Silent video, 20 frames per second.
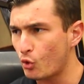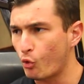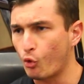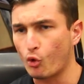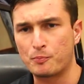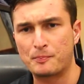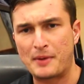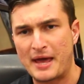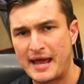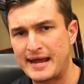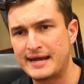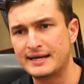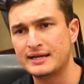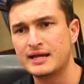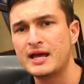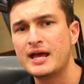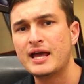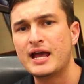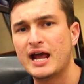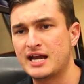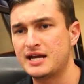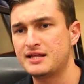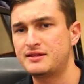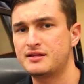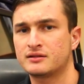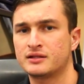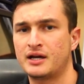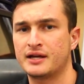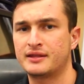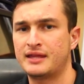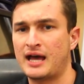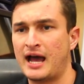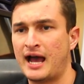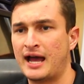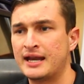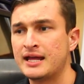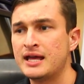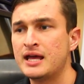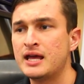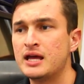or paint, anything like
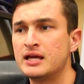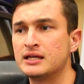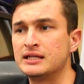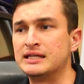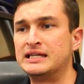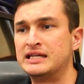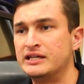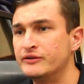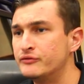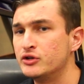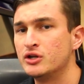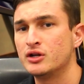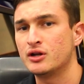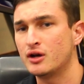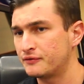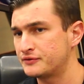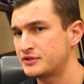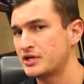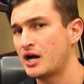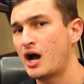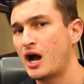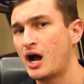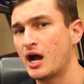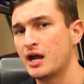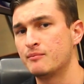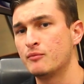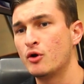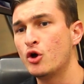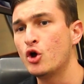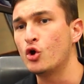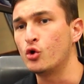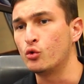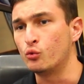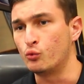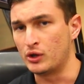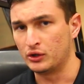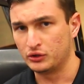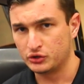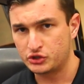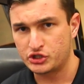that, given enough time,
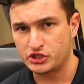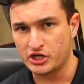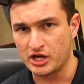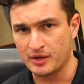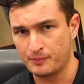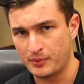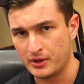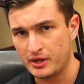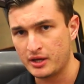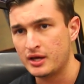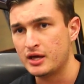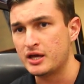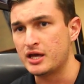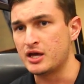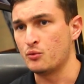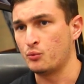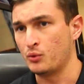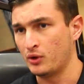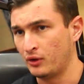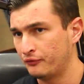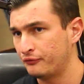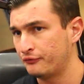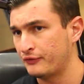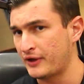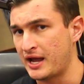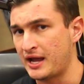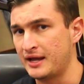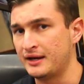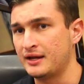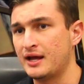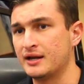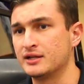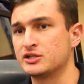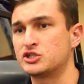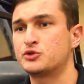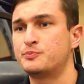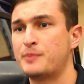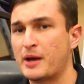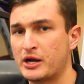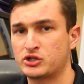will chip, it will fade, and
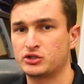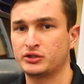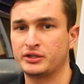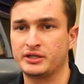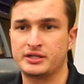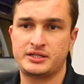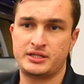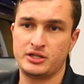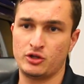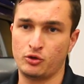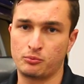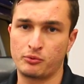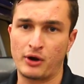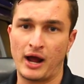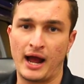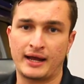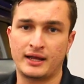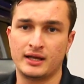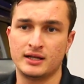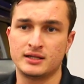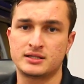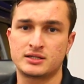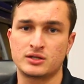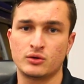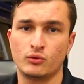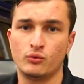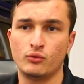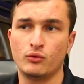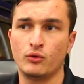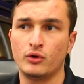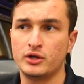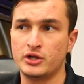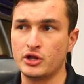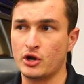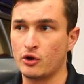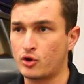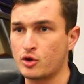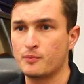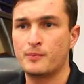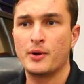especially steel brackets, you
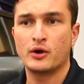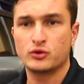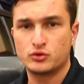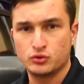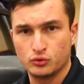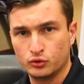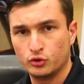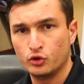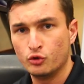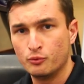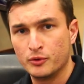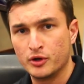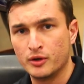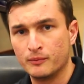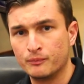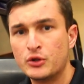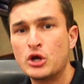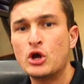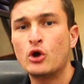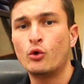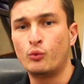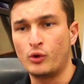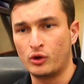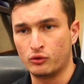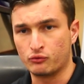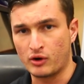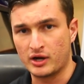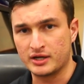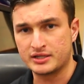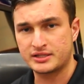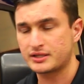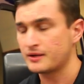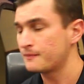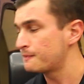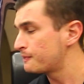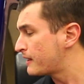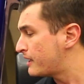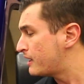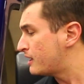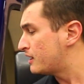know, compared to aluminum, will rust.
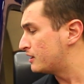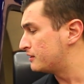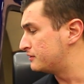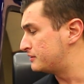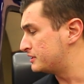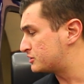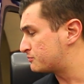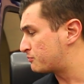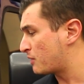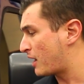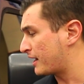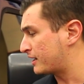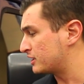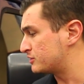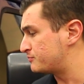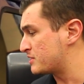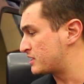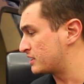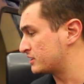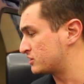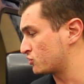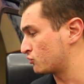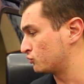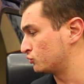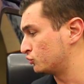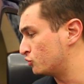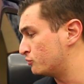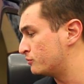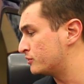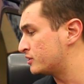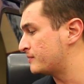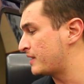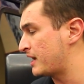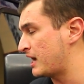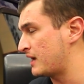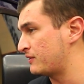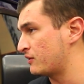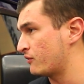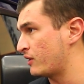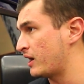These brackets, because they're aluminum
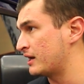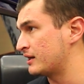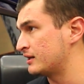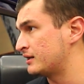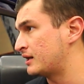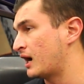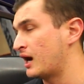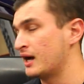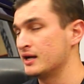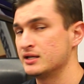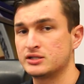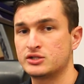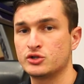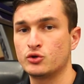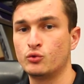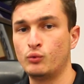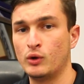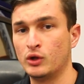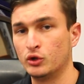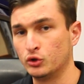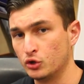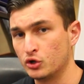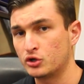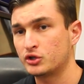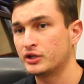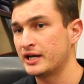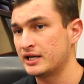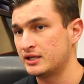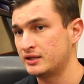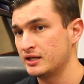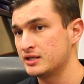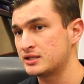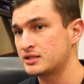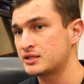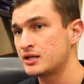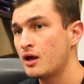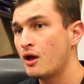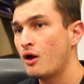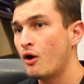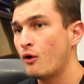and they're anodized, will look like
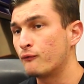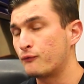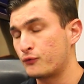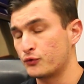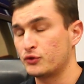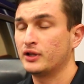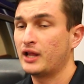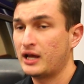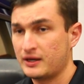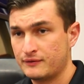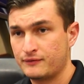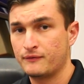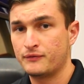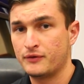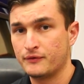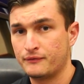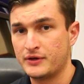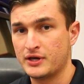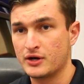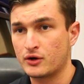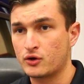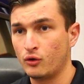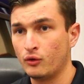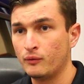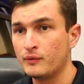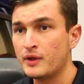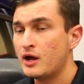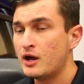this for the life of the vehicle.